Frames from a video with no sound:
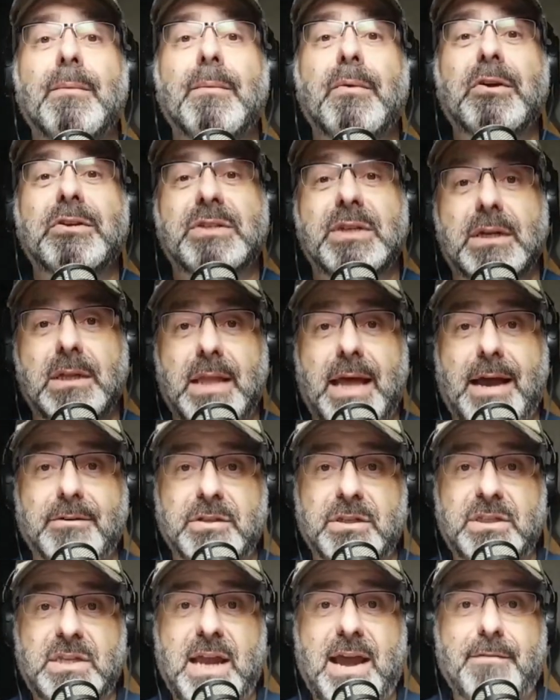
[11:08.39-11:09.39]
because it allows
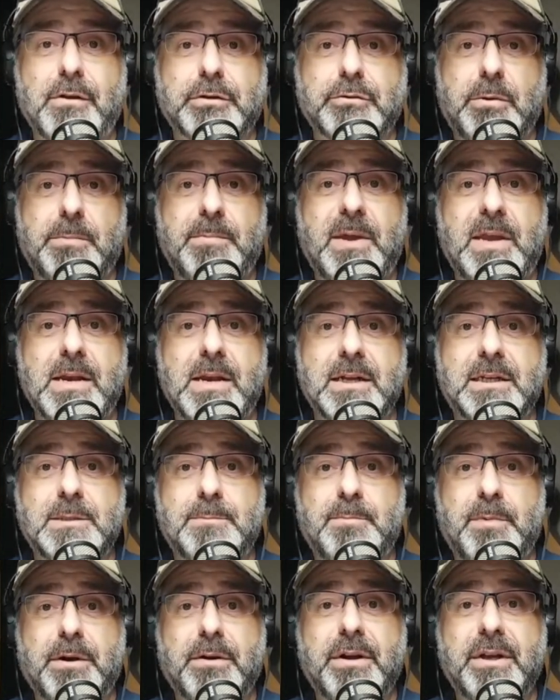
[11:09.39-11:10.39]
us to have those repeated
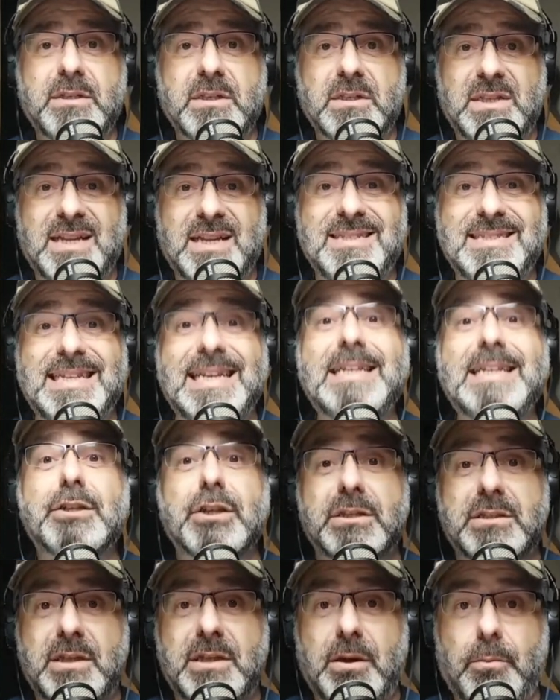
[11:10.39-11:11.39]
experiences that teach
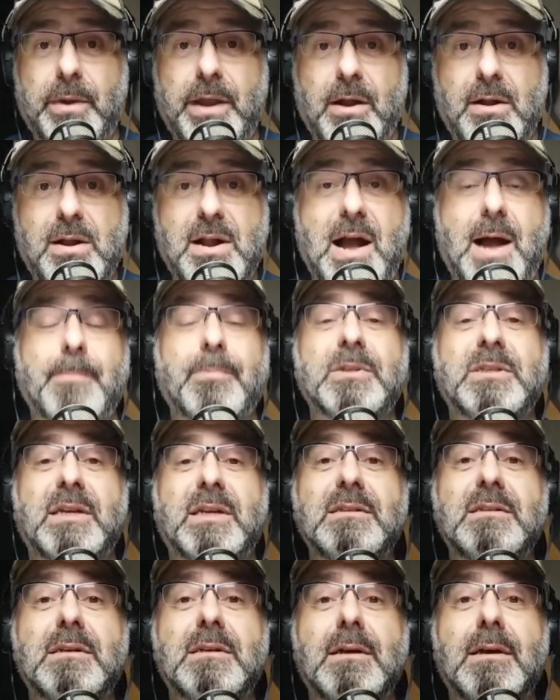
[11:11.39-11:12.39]
us that we are competent.